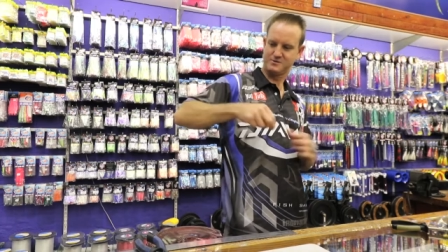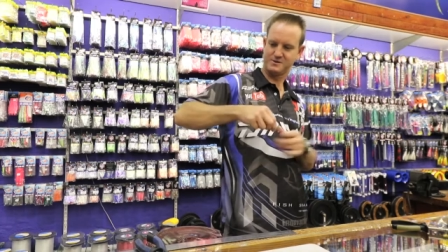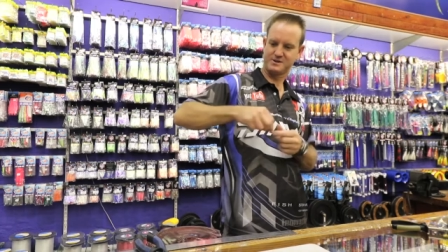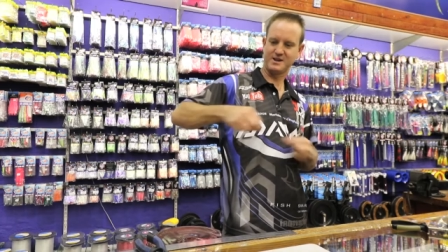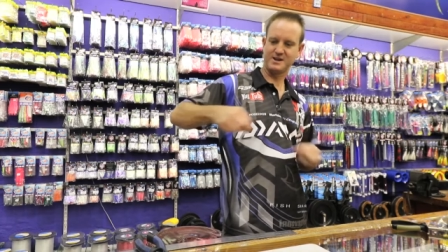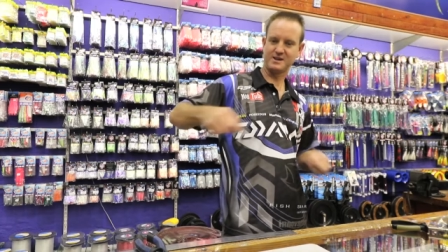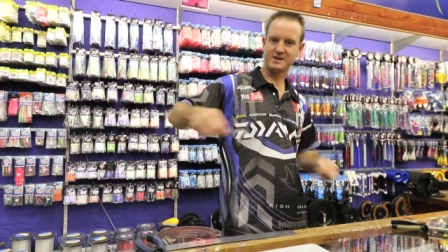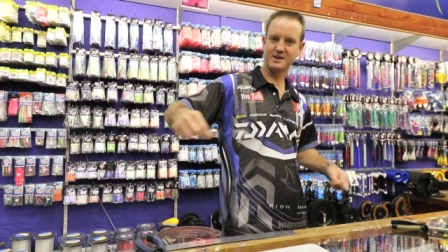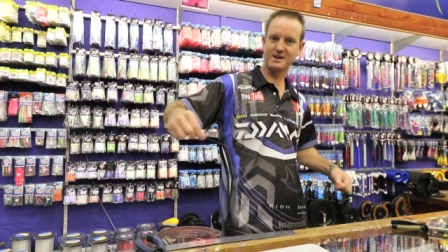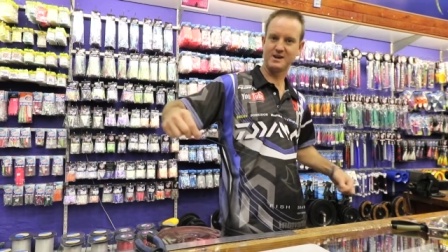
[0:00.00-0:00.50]

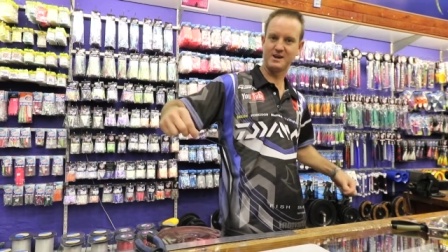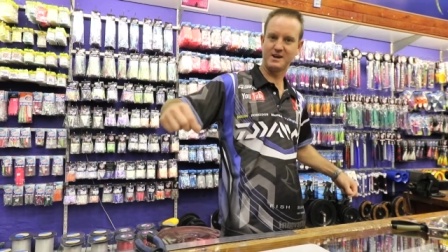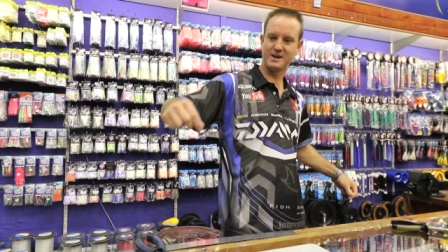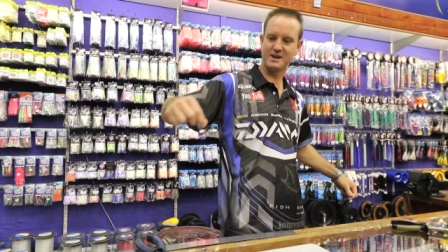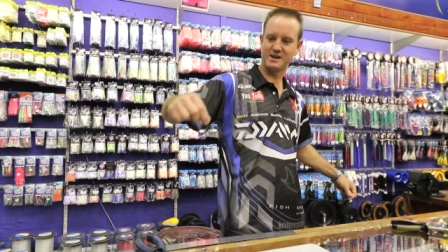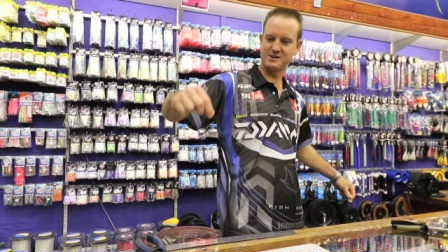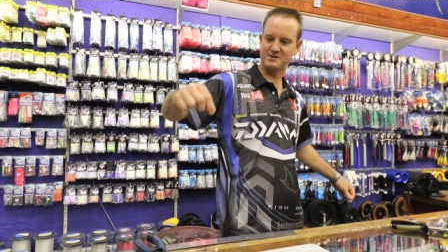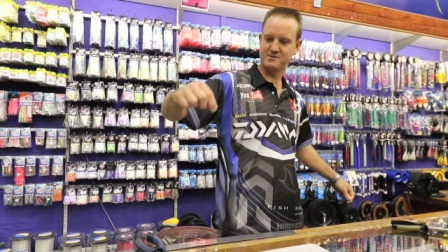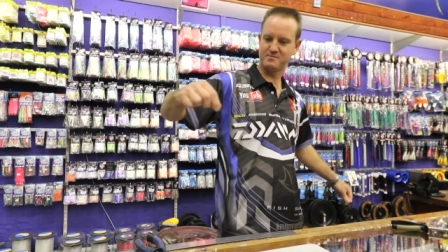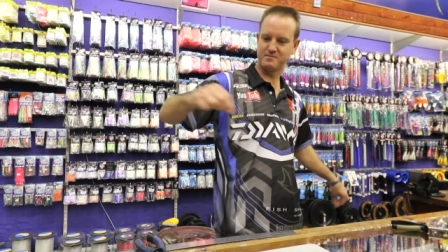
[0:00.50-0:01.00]
take the
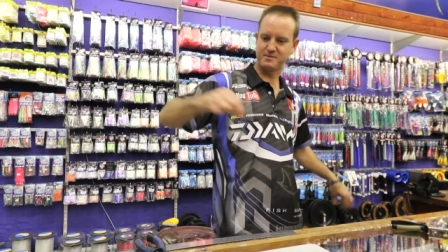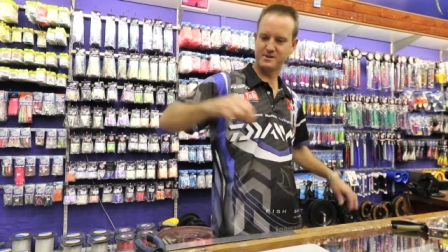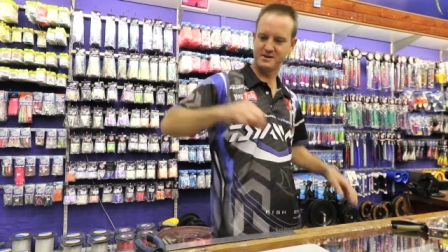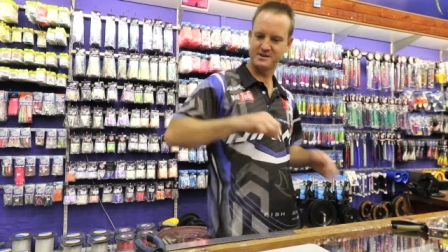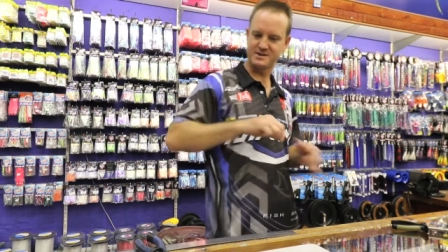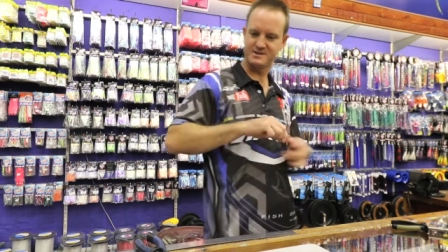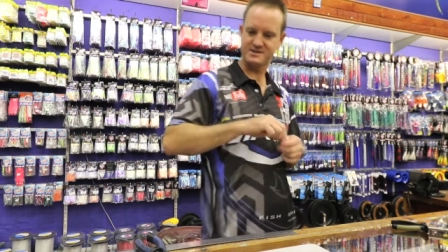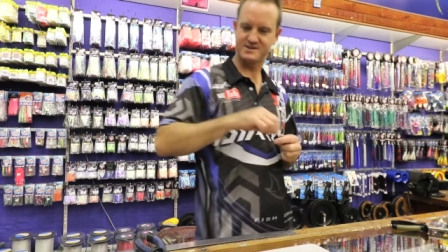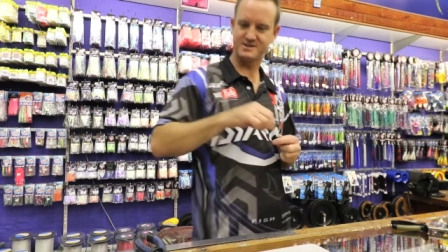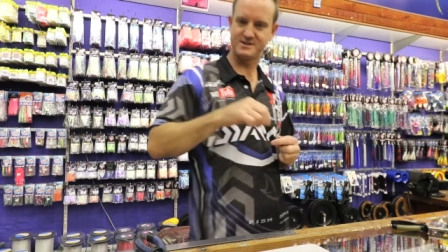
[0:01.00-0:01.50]
end
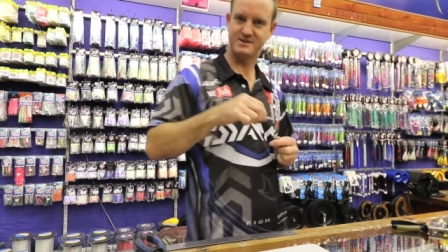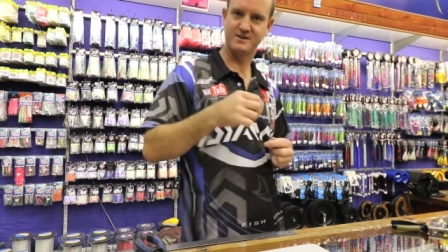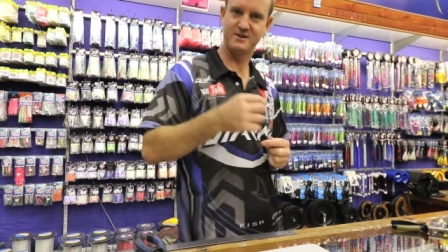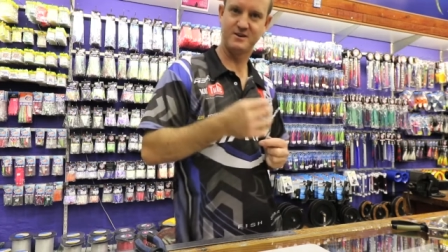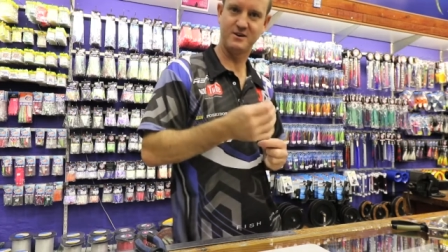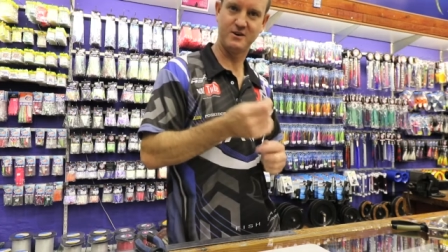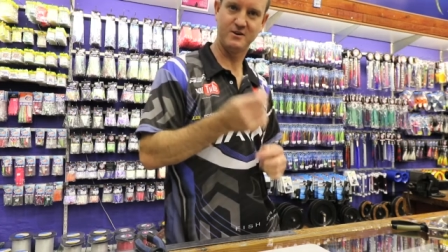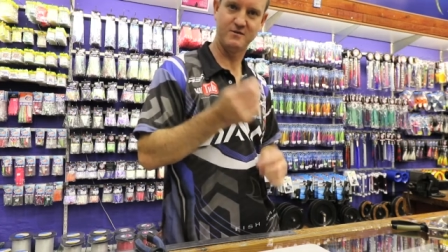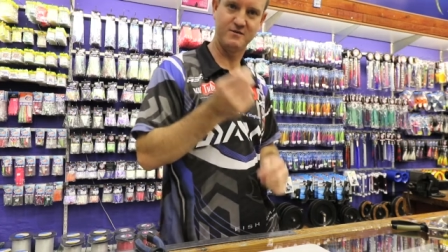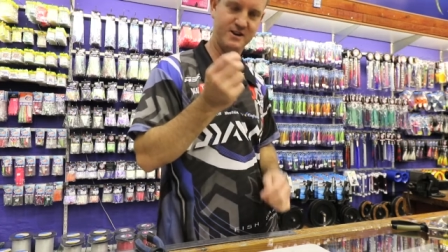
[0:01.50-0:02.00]
piece
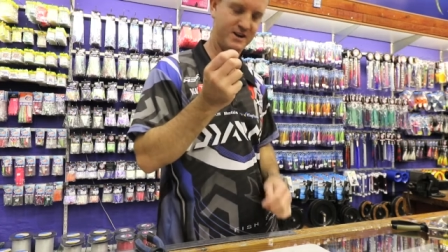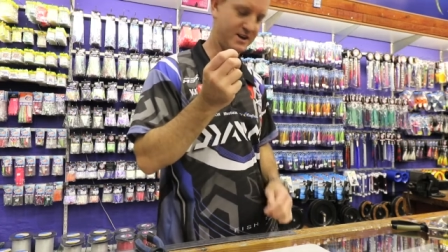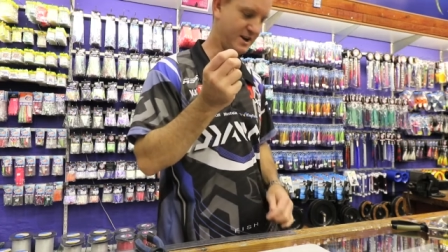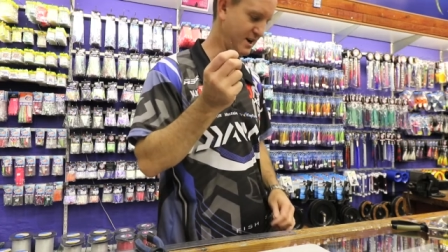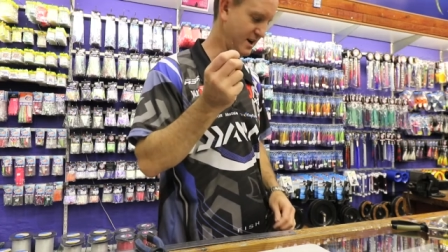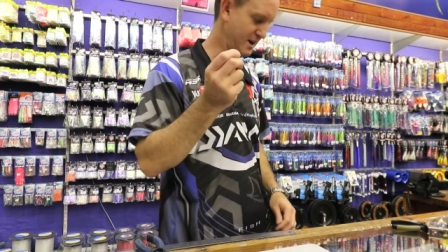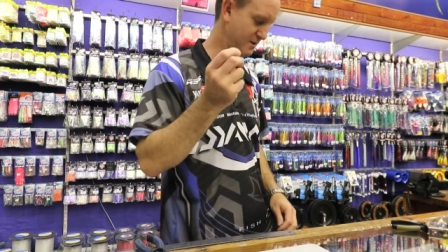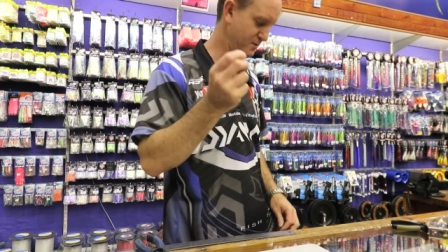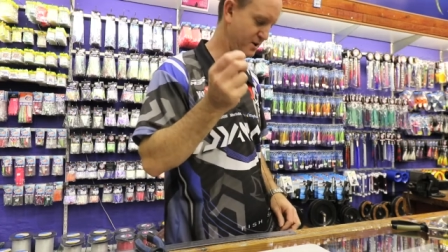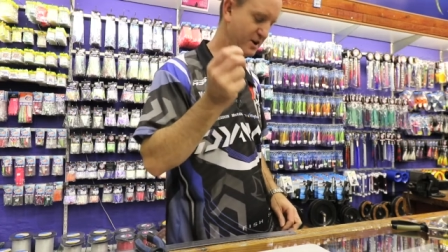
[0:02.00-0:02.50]
over here
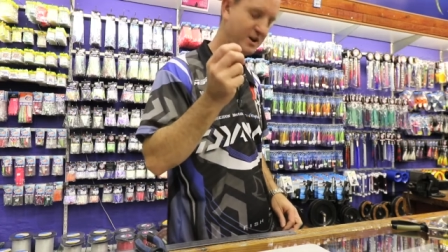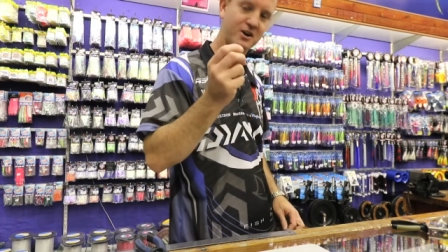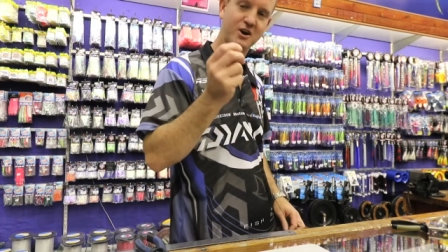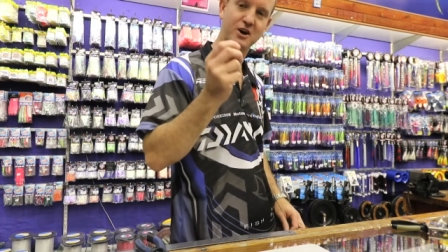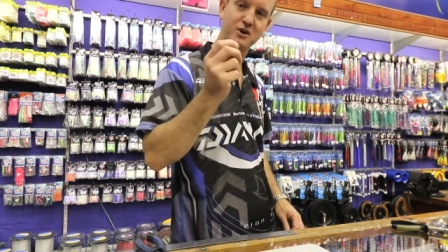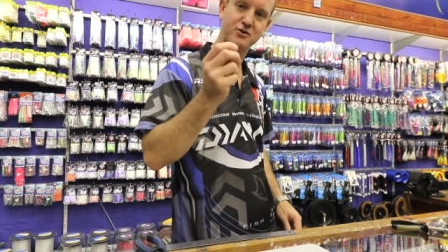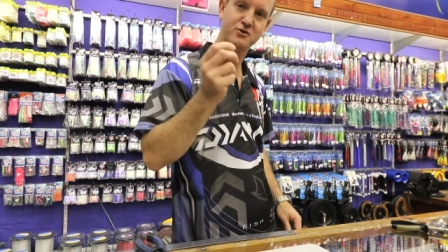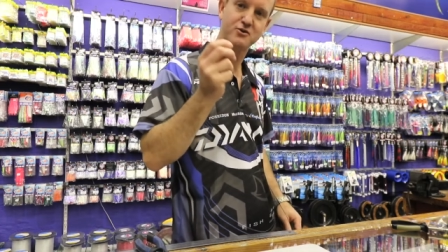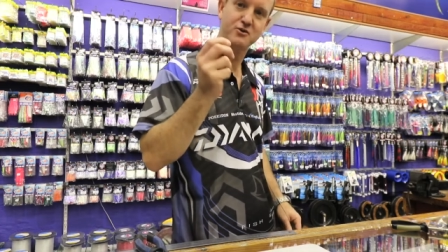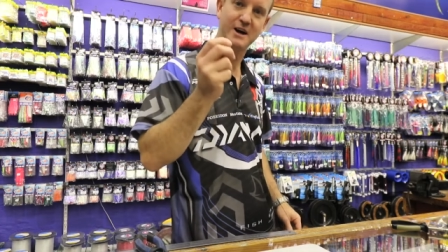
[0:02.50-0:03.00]
and we're going to
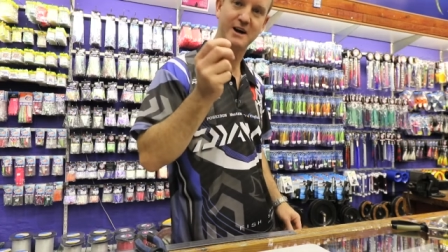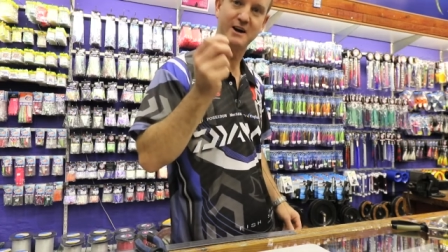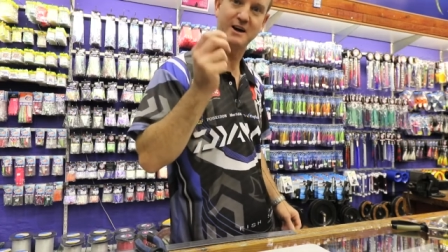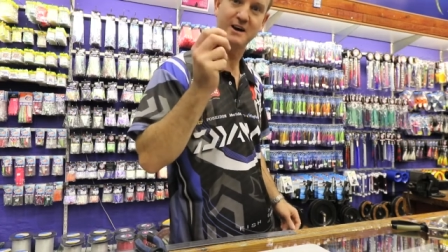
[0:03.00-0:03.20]
go through our